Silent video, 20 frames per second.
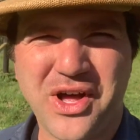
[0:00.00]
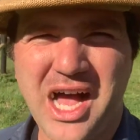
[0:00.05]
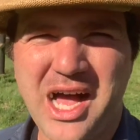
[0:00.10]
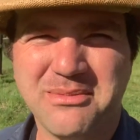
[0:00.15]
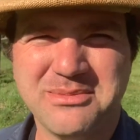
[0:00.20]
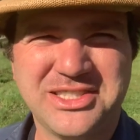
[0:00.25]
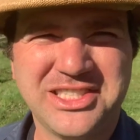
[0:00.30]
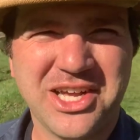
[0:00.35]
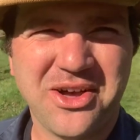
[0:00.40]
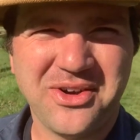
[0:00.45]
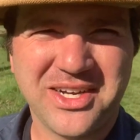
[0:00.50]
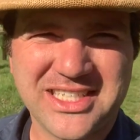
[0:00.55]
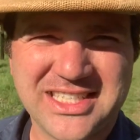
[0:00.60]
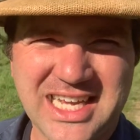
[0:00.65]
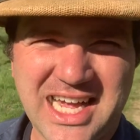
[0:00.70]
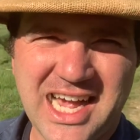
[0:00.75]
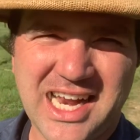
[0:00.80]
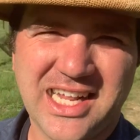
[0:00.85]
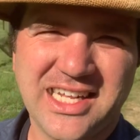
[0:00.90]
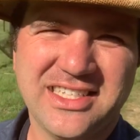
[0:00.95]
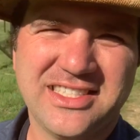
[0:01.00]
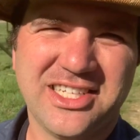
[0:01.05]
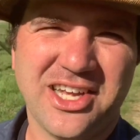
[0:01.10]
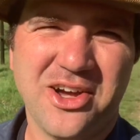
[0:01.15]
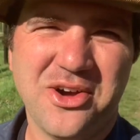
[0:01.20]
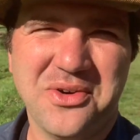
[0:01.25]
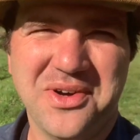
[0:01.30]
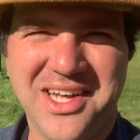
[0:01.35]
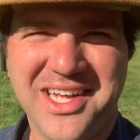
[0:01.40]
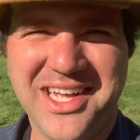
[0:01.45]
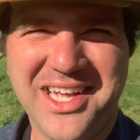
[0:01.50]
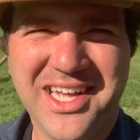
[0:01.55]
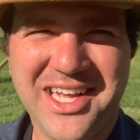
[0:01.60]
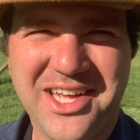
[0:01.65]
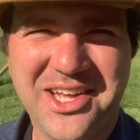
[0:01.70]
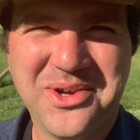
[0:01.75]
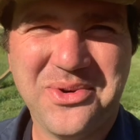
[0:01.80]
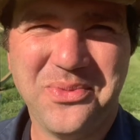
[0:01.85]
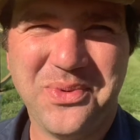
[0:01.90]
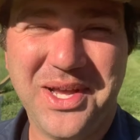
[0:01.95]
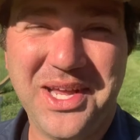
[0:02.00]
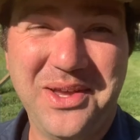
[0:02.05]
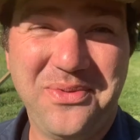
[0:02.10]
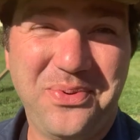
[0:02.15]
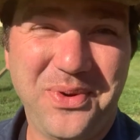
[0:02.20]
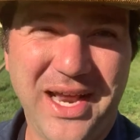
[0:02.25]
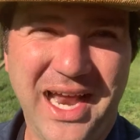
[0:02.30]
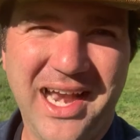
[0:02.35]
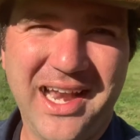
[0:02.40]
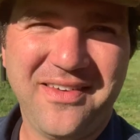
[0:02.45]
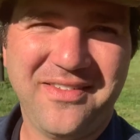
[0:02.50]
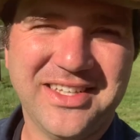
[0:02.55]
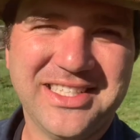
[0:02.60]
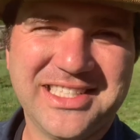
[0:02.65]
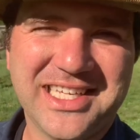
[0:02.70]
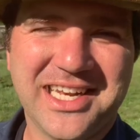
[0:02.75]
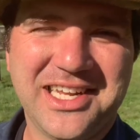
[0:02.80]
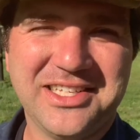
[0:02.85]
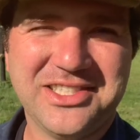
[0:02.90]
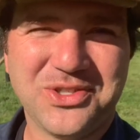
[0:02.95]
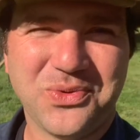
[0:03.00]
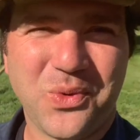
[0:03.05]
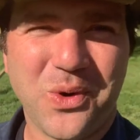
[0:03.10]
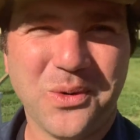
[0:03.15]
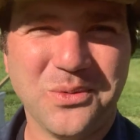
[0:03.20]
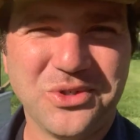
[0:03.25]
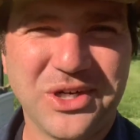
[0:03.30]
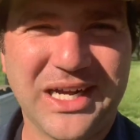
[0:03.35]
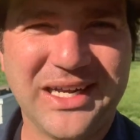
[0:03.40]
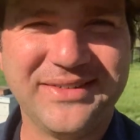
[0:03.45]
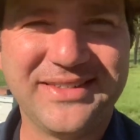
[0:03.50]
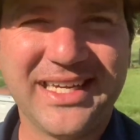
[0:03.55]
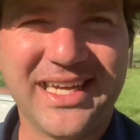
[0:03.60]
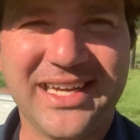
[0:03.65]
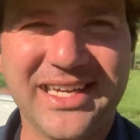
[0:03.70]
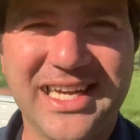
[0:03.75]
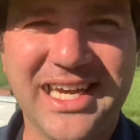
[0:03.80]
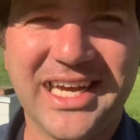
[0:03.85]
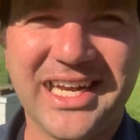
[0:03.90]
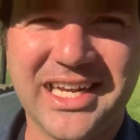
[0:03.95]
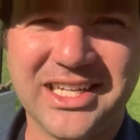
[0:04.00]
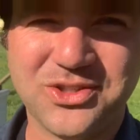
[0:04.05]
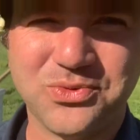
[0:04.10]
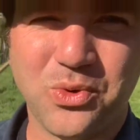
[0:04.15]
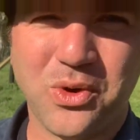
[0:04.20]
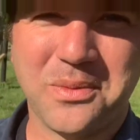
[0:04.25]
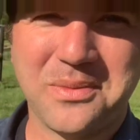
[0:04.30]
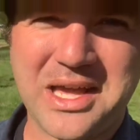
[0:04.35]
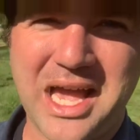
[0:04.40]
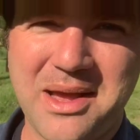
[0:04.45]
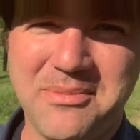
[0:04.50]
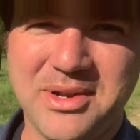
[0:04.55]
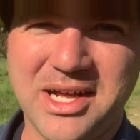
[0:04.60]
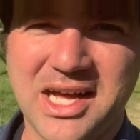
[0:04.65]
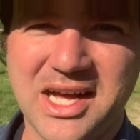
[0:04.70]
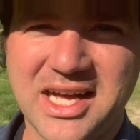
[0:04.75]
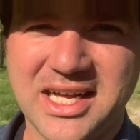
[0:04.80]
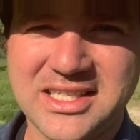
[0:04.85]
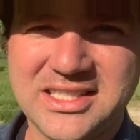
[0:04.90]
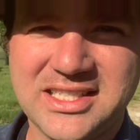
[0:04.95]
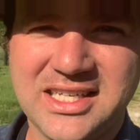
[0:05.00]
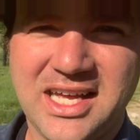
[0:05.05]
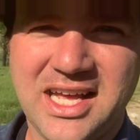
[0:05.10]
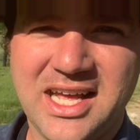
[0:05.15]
I'm so excited. So we hadn't even set any swarm traps out yet, and a swarm came to us.